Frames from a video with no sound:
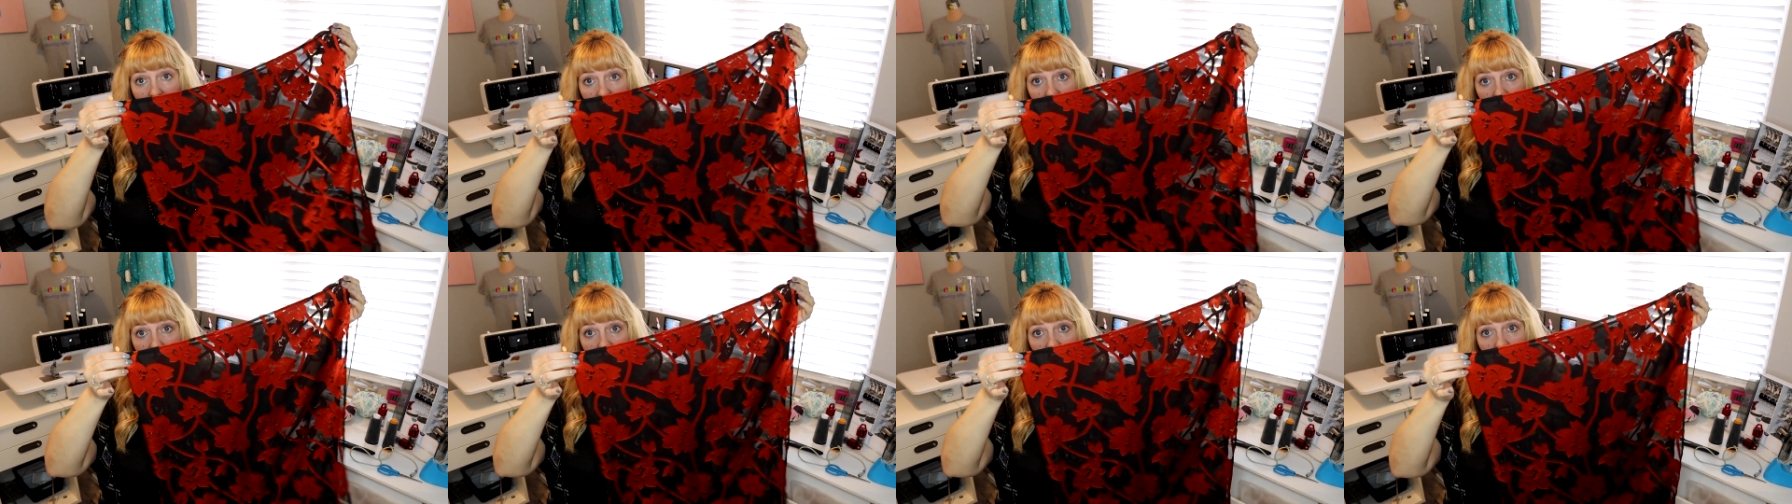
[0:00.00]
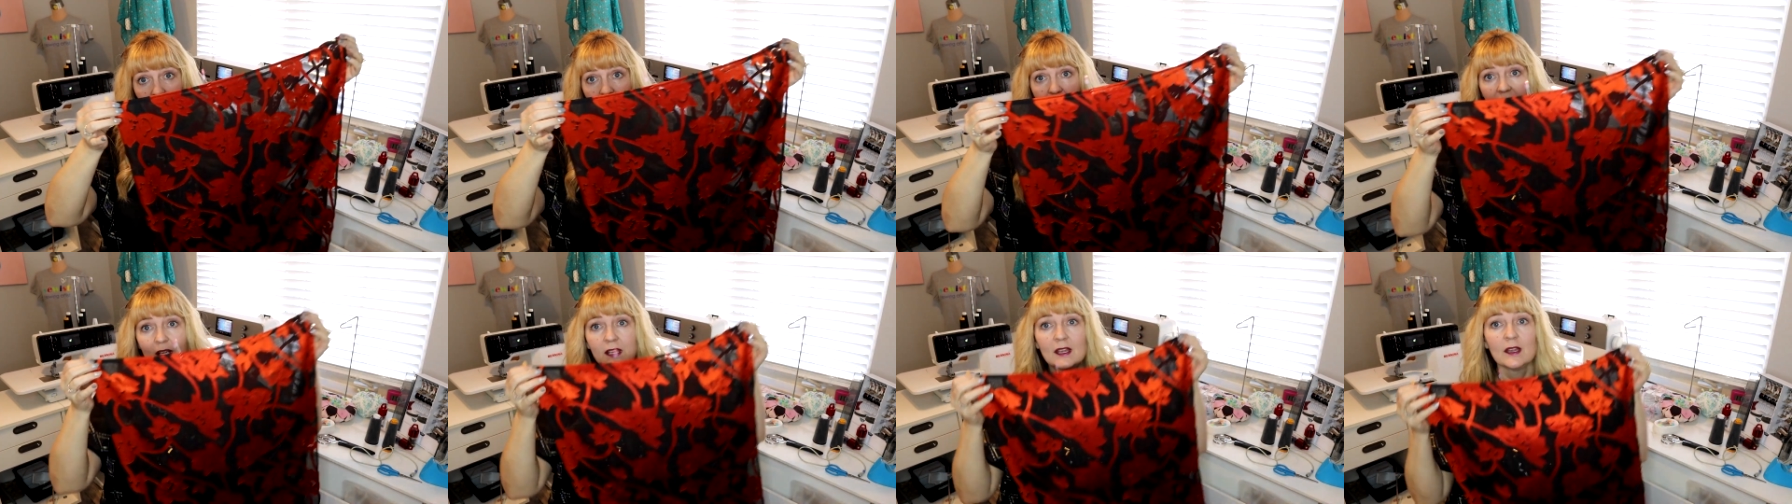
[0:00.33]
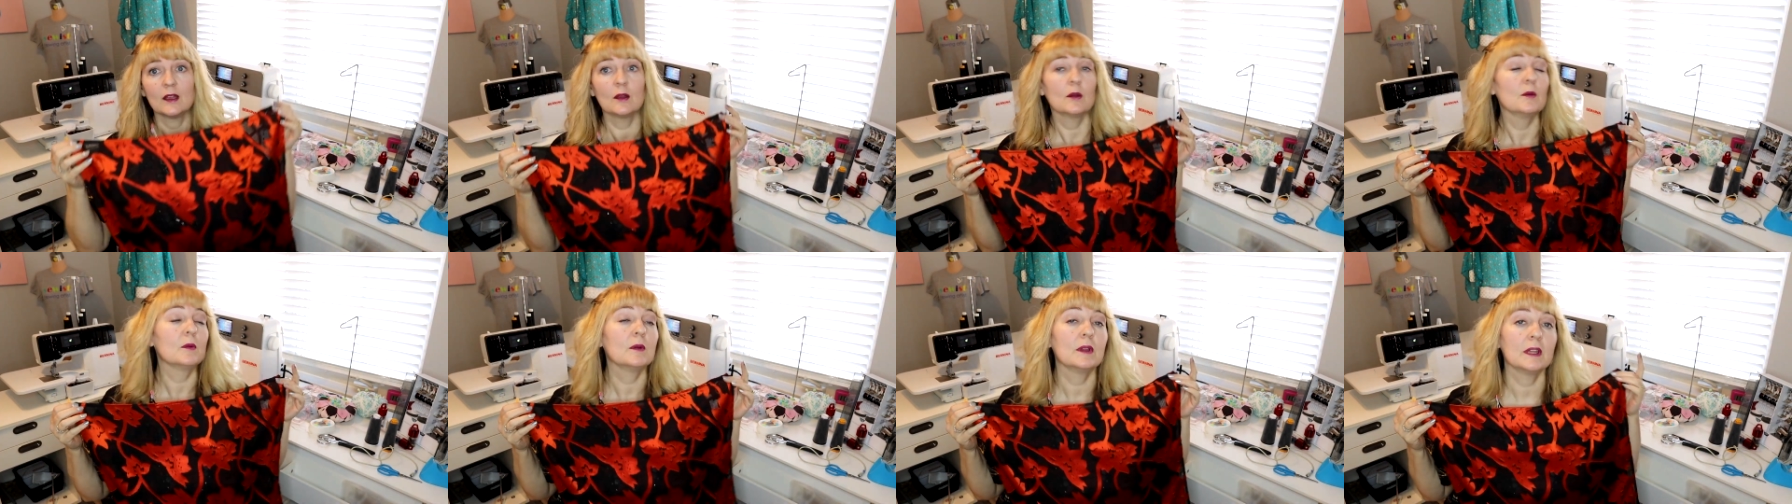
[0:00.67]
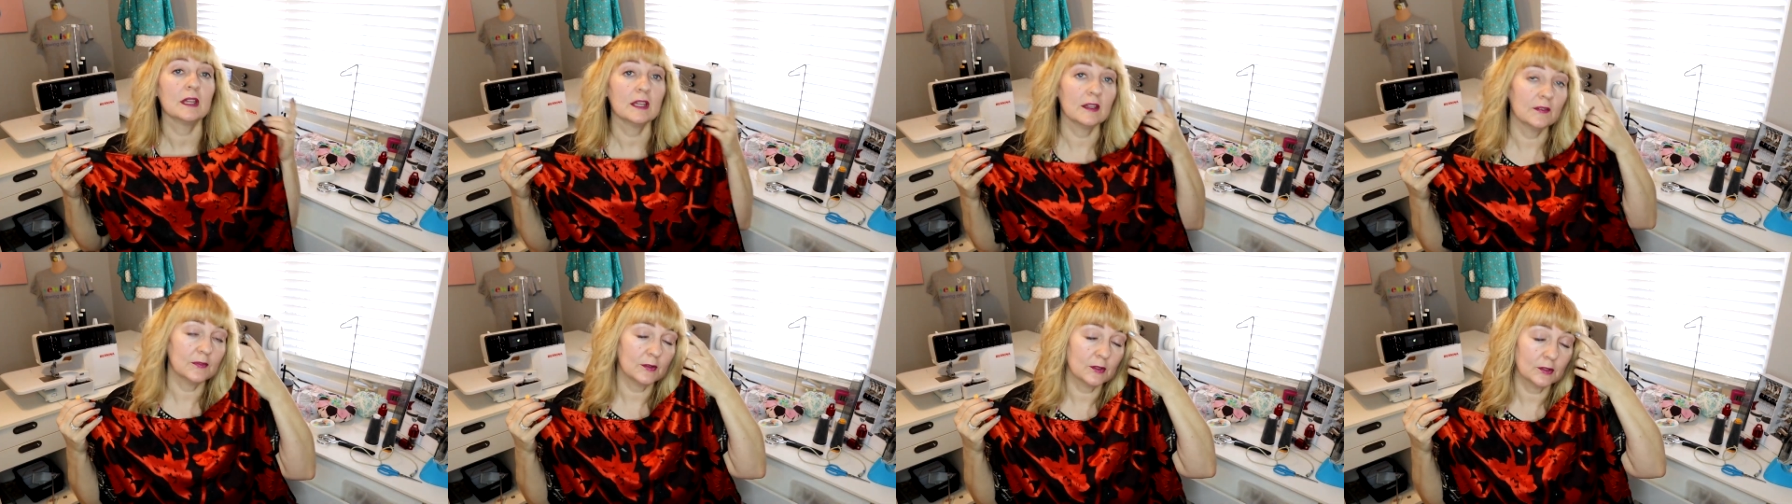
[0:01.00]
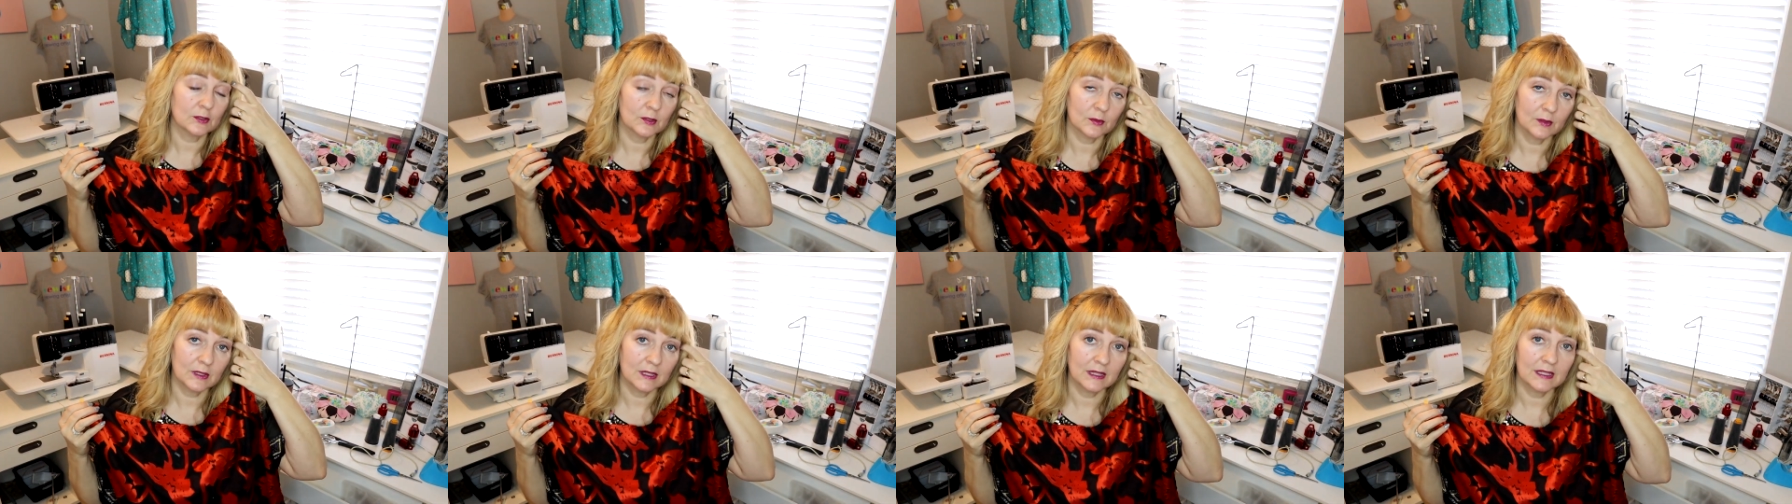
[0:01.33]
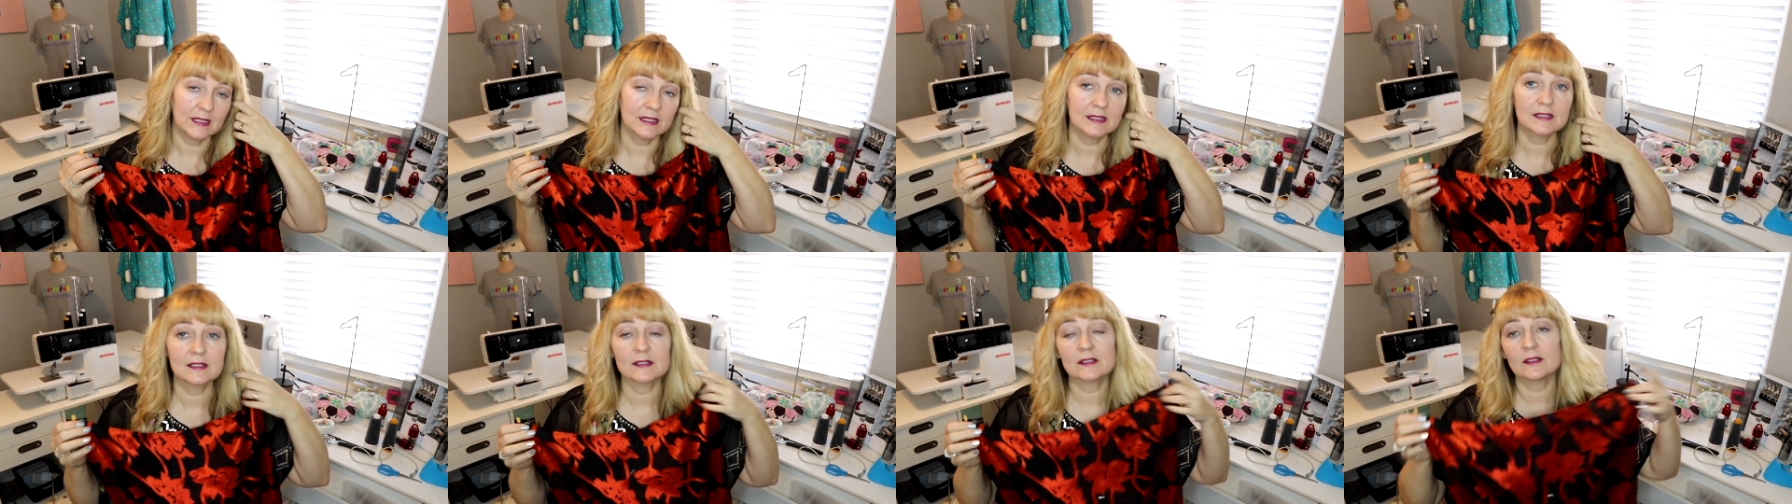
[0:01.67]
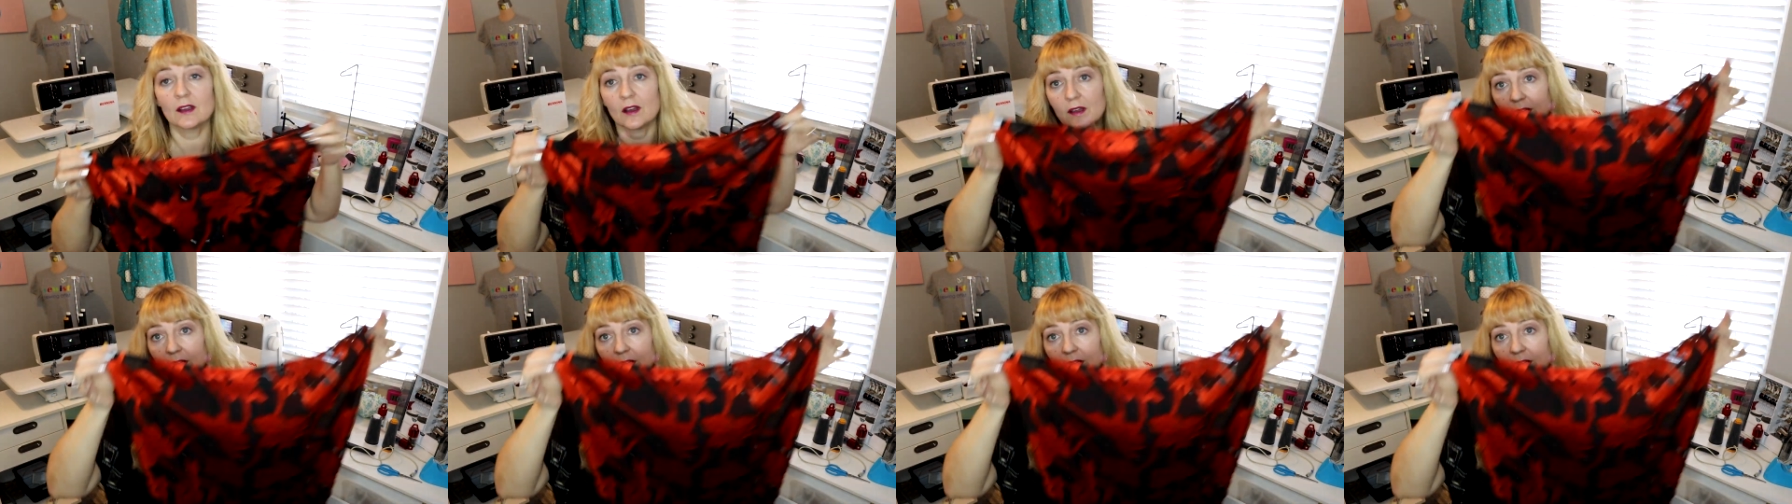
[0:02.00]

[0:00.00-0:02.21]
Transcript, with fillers: edge. If you're doing this